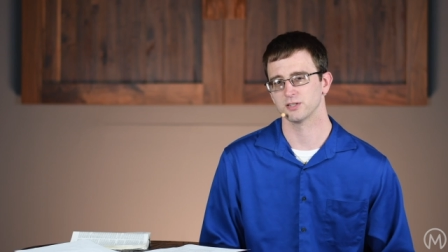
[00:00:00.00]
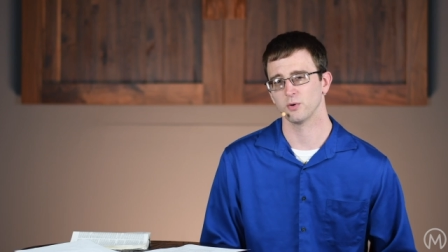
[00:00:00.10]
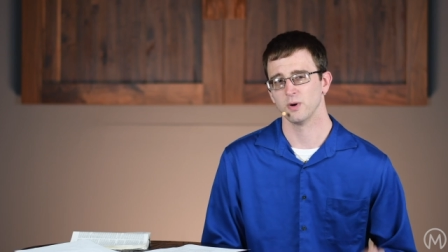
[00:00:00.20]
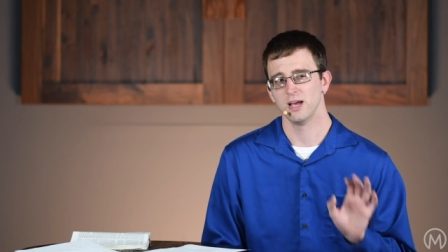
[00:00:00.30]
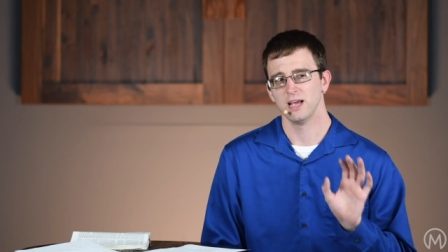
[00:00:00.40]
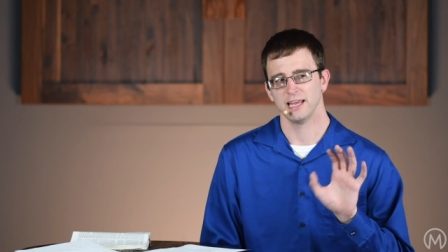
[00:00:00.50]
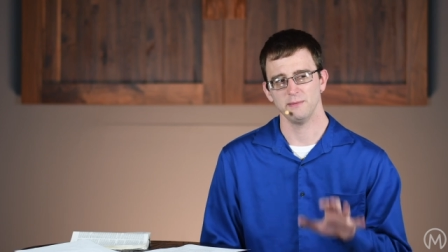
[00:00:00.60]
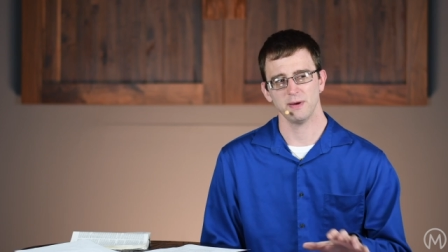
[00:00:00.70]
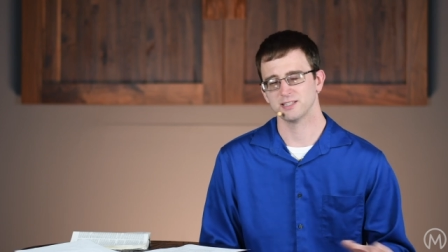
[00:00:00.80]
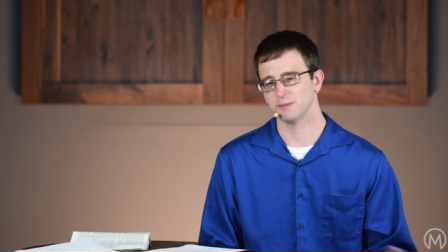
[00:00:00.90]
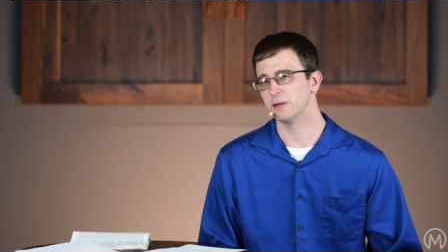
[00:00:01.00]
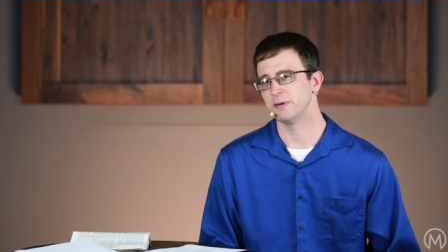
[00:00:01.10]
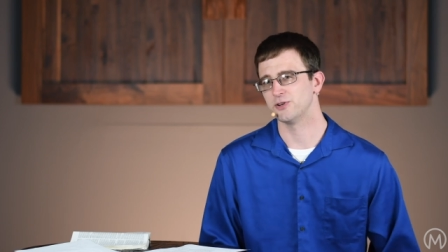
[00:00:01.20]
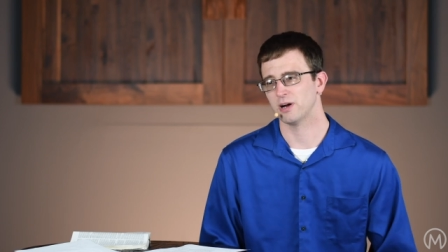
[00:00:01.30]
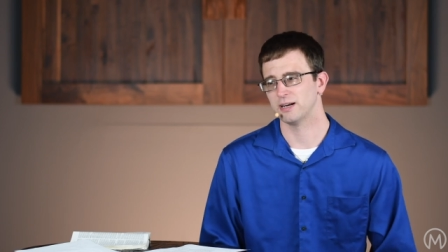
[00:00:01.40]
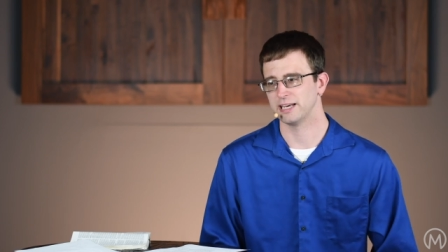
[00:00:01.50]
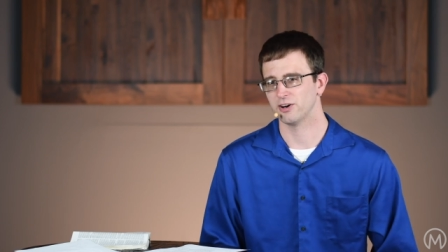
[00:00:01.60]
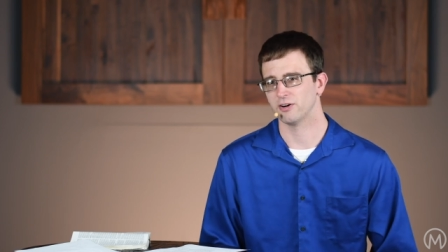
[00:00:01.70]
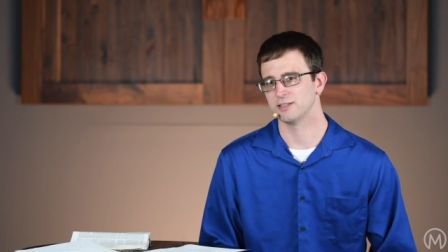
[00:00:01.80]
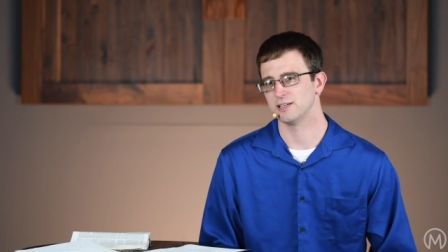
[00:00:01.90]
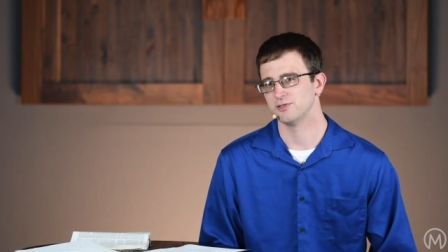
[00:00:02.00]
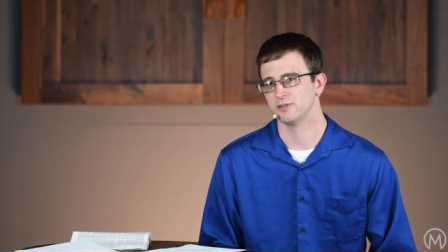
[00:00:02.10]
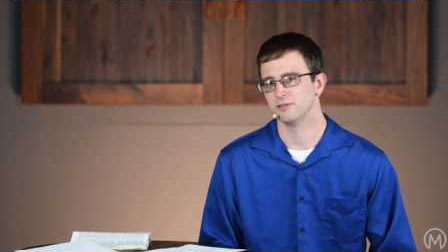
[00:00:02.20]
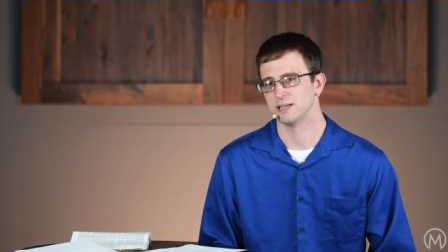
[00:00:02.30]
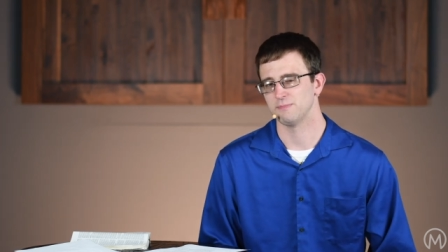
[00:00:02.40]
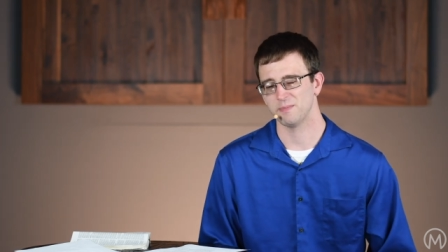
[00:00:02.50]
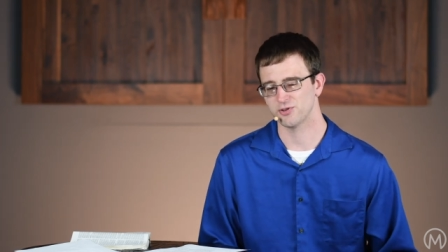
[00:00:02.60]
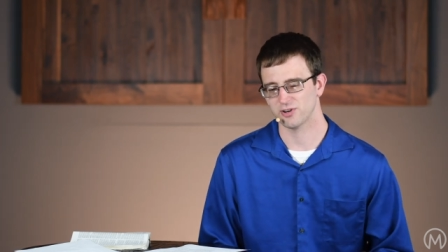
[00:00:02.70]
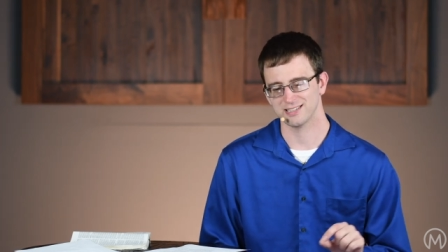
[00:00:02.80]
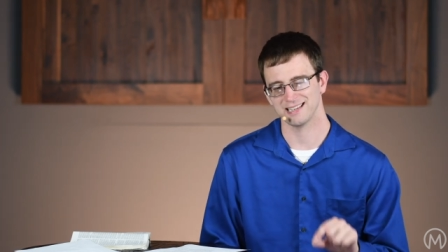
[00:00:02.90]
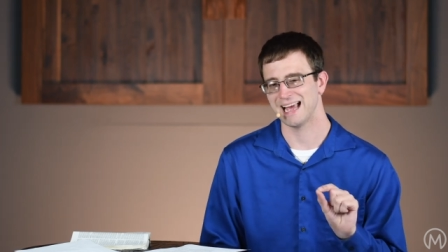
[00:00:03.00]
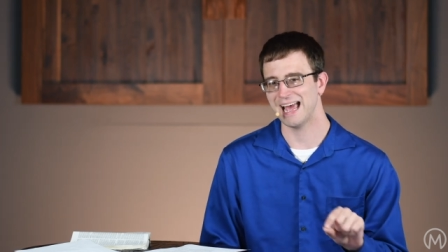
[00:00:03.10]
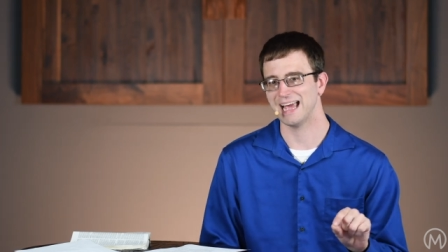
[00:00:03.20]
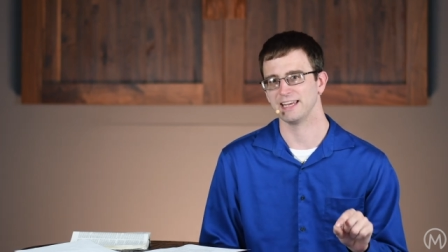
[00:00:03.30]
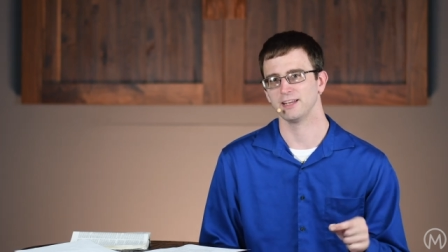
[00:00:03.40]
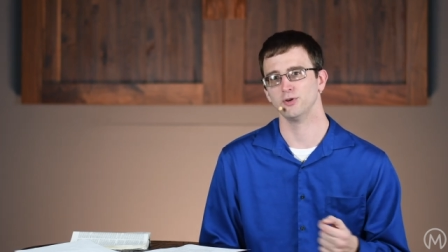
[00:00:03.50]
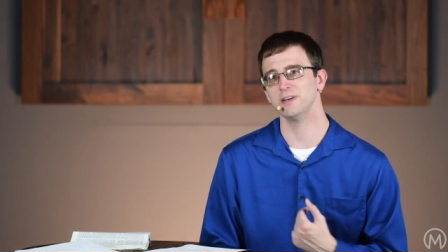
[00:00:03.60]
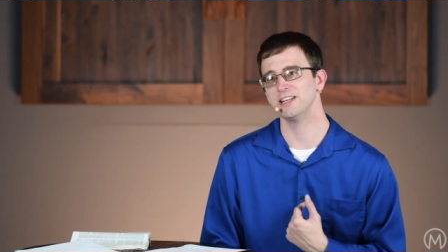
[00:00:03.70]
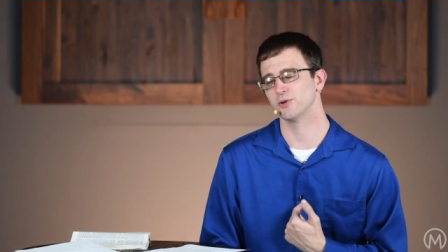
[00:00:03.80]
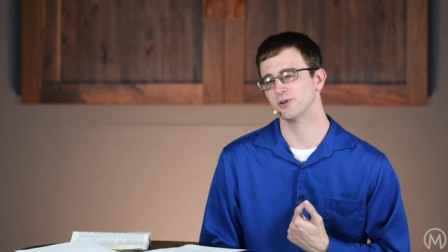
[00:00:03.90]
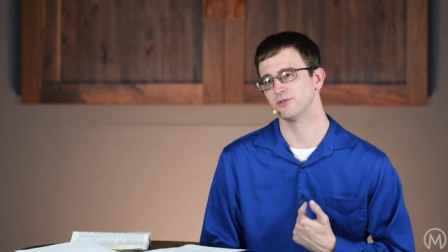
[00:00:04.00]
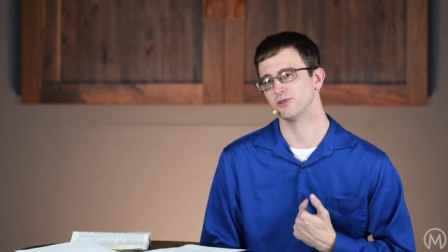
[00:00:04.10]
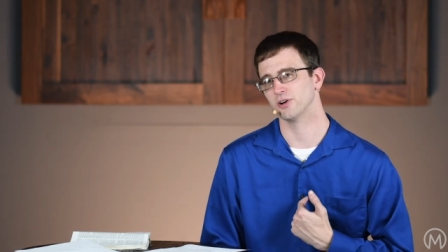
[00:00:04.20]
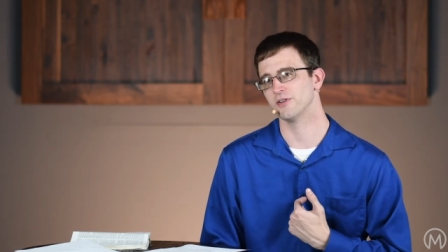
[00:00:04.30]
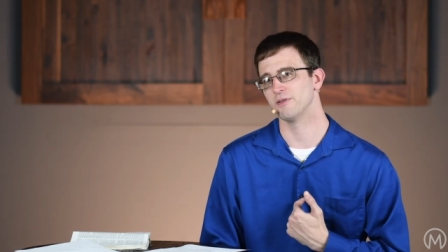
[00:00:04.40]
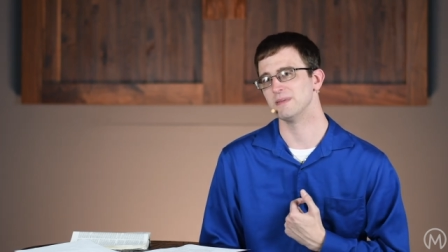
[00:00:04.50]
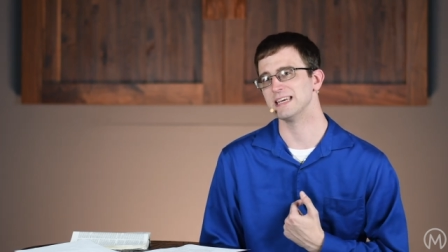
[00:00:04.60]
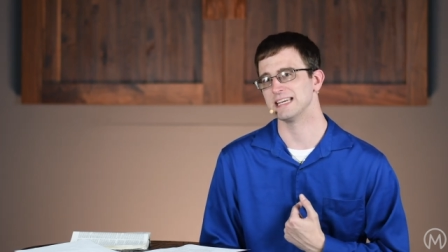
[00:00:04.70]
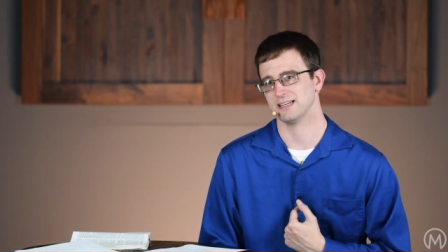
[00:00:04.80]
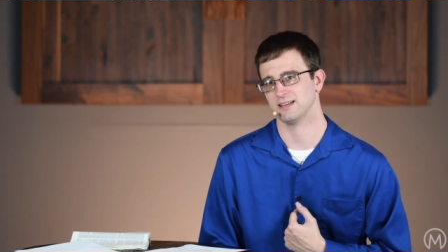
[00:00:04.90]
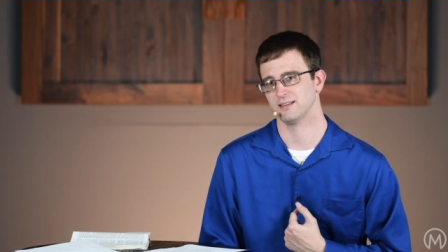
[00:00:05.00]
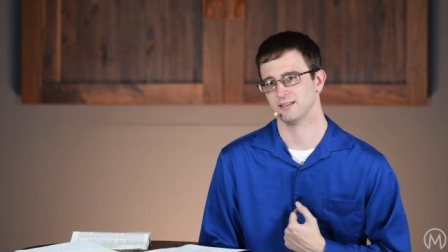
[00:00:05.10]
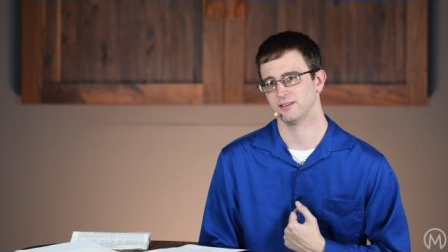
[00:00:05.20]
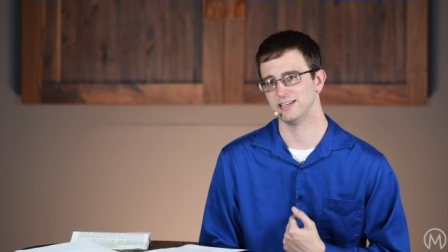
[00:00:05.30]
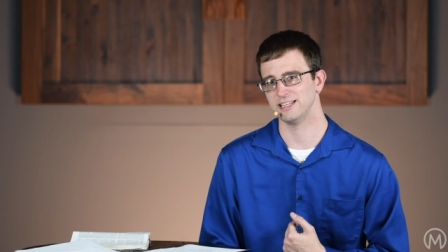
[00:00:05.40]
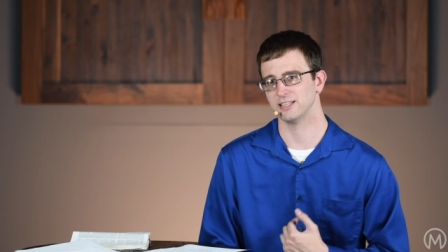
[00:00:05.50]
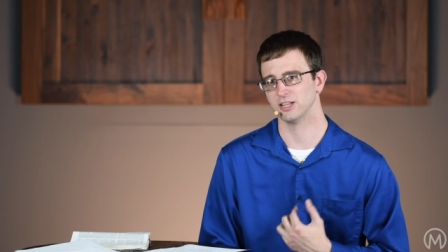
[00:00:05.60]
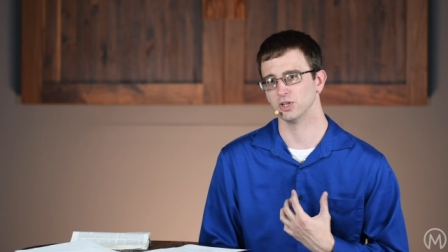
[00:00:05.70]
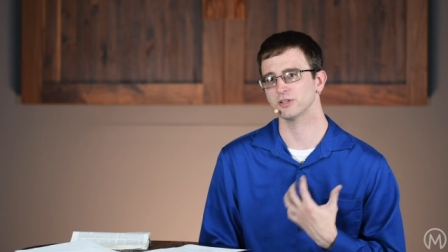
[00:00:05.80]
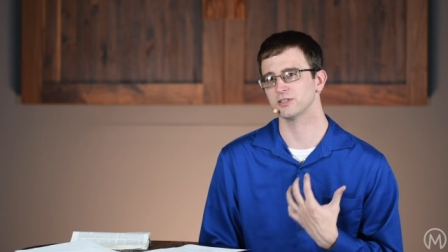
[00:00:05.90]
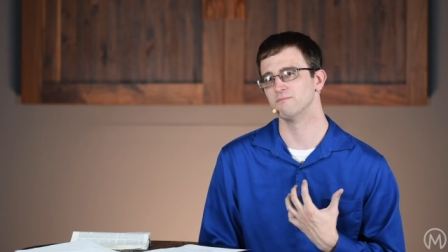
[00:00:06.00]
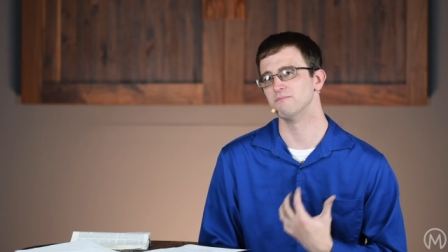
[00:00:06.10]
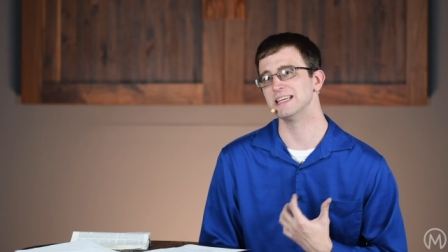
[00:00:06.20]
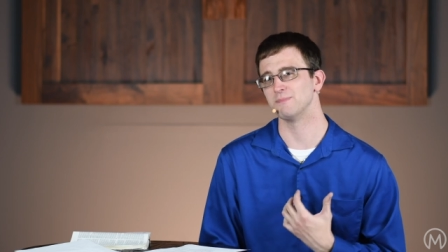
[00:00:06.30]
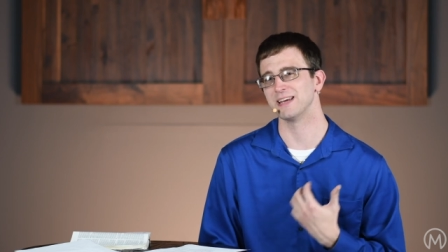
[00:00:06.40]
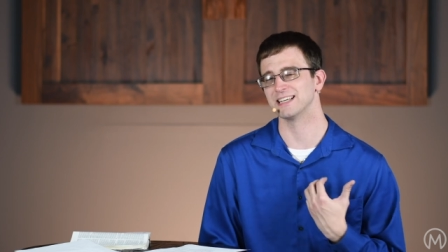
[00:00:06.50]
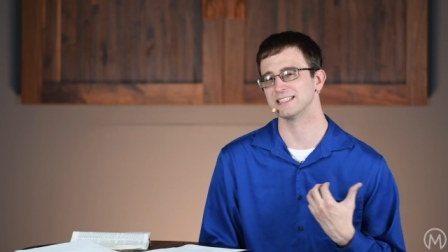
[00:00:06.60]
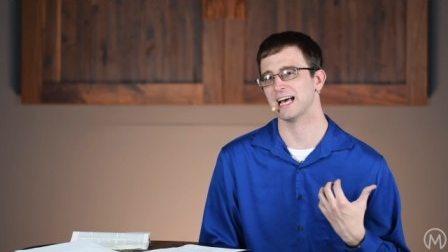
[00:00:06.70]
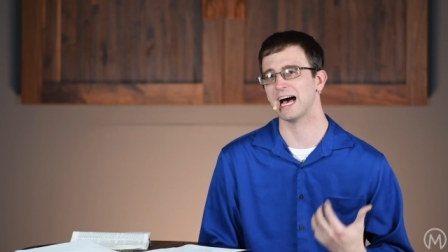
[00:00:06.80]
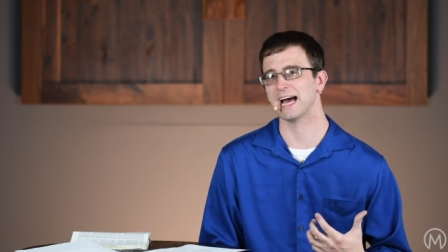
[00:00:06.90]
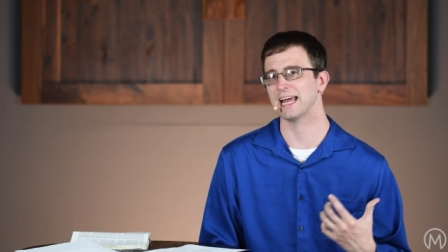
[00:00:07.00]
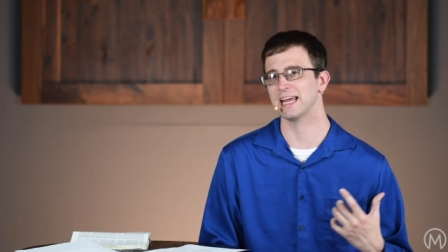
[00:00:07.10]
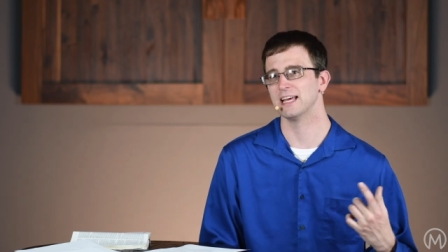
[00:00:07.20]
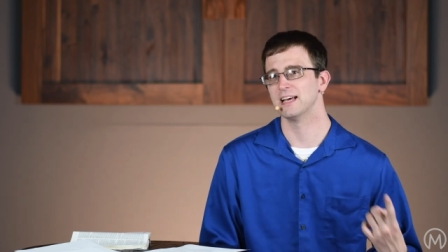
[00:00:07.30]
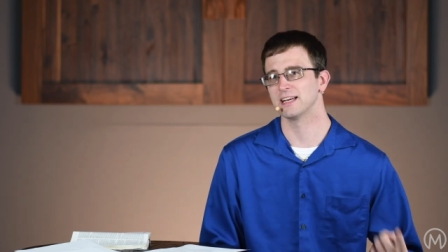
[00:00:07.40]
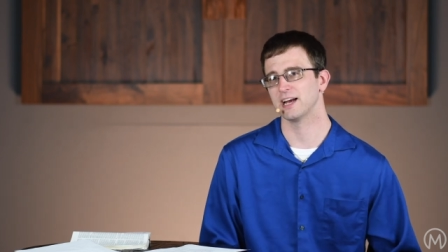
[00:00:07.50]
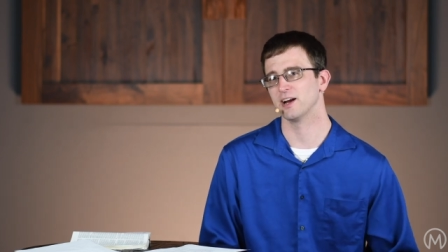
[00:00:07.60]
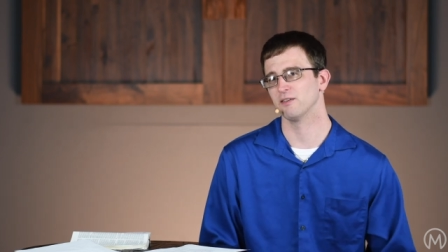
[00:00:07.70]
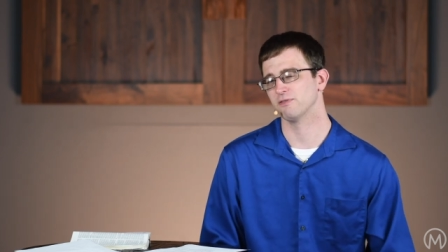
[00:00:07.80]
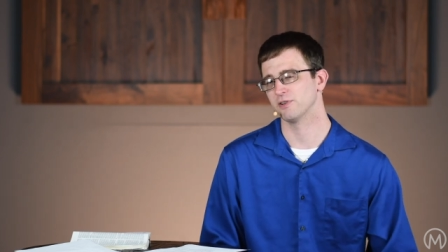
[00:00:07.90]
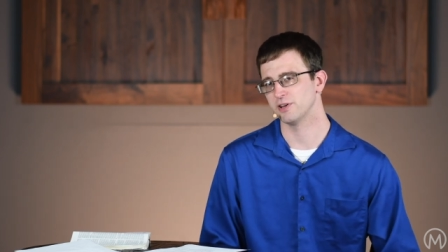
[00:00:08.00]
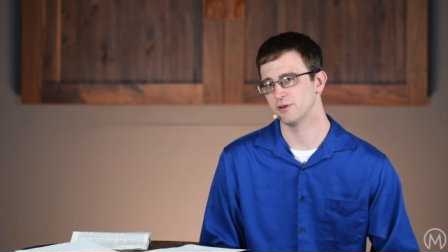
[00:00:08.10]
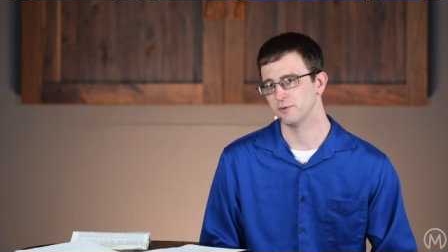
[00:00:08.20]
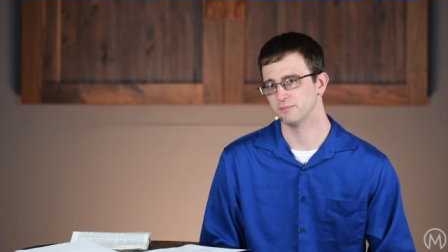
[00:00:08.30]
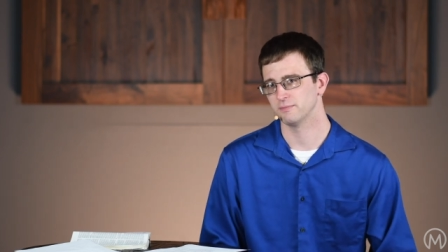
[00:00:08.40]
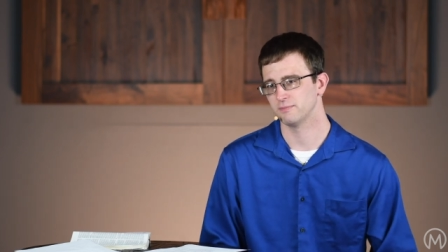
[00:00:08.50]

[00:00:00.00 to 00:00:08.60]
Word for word: And so He may simply be trying to get our attention. He may be trying to say, hey, you need to turn to me. You need to look to me because I care for you.